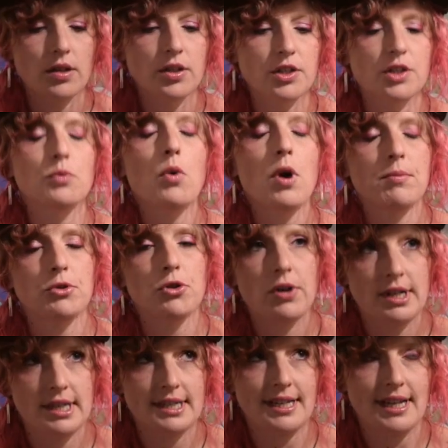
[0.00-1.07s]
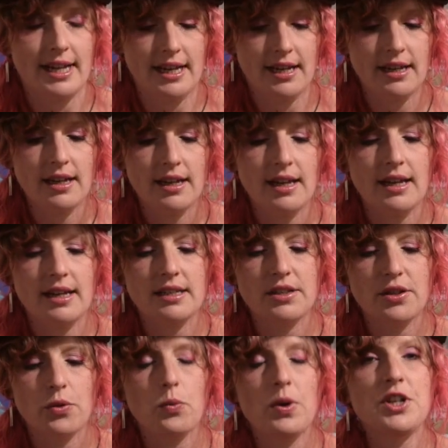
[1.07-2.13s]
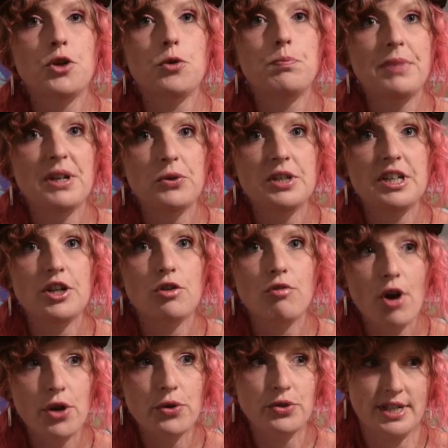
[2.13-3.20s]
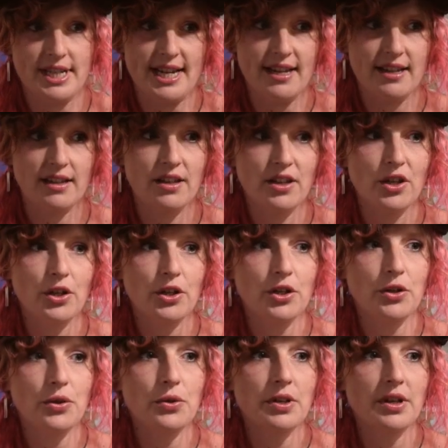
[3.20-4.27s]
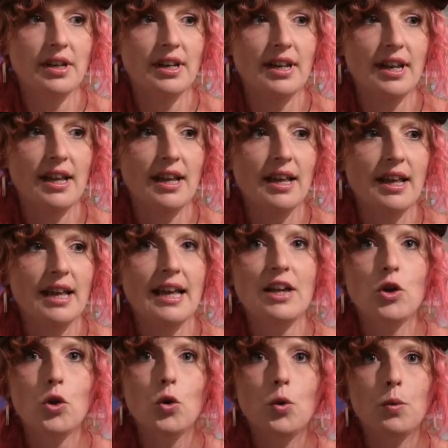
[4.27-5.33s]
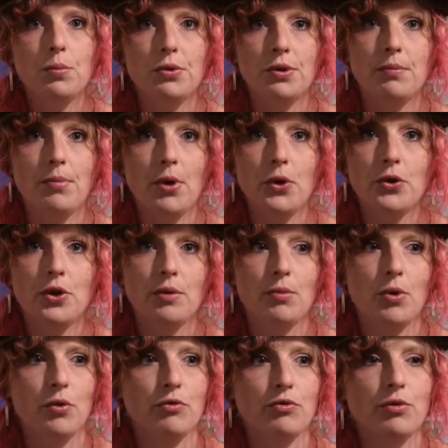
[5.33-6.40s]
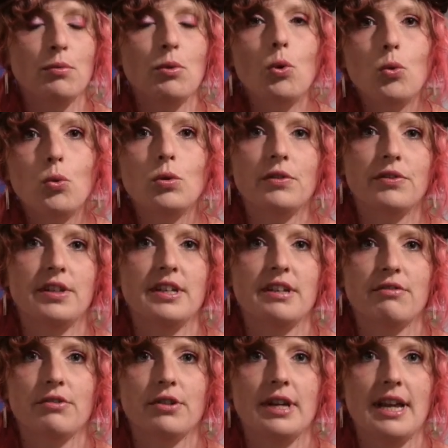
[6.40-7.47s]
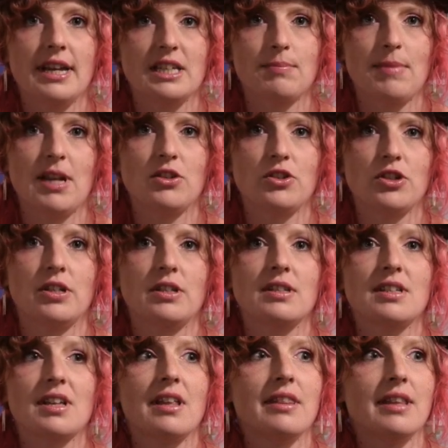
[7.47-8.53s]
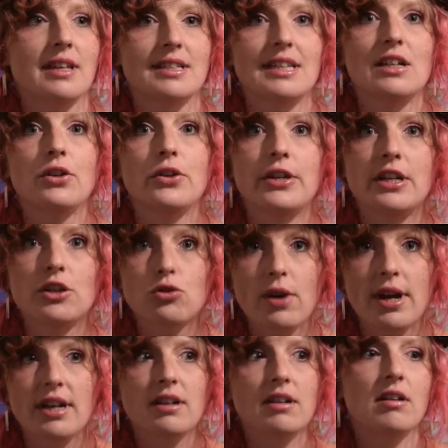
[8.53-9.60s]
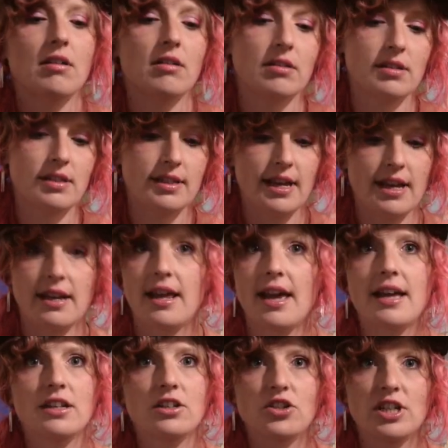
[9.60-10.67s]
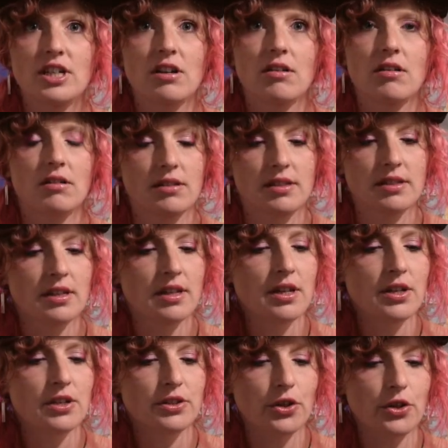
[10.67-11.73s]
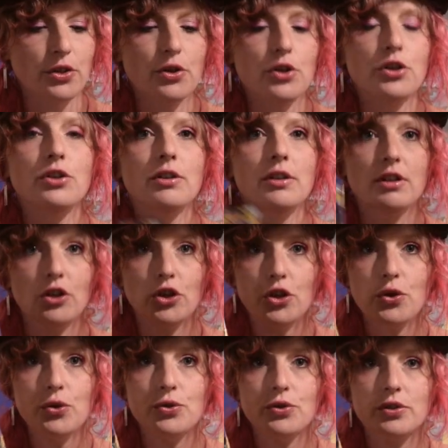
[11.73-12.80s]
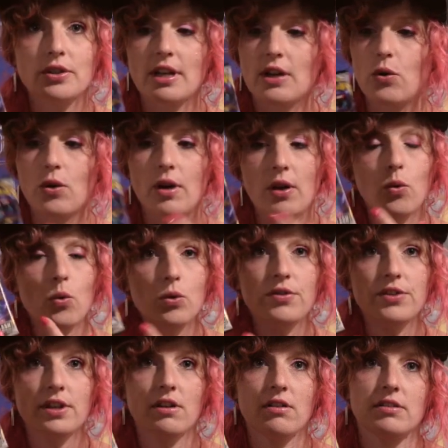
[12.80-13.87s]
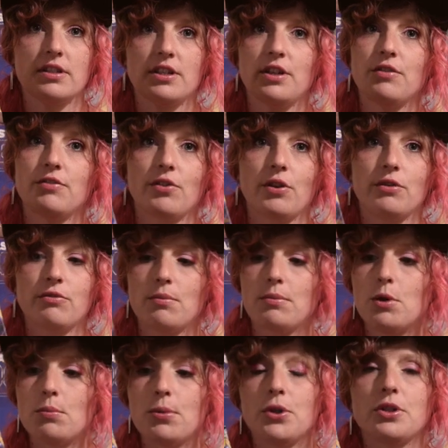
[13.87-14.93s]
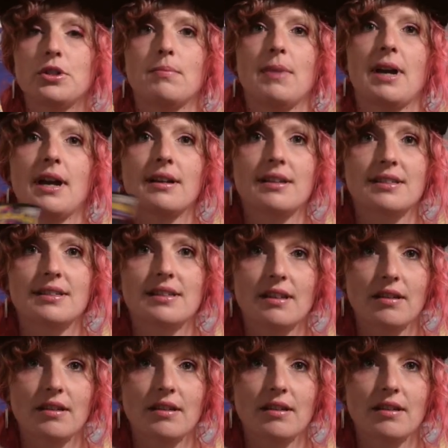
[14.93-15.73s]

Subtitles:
So what I'm trying to say is that when you're building your own deck, you can incorporate Pokemon from all of the different expansions, and that's including trainer cards and energy cards. So you can use all of the cards that you find from your booster packs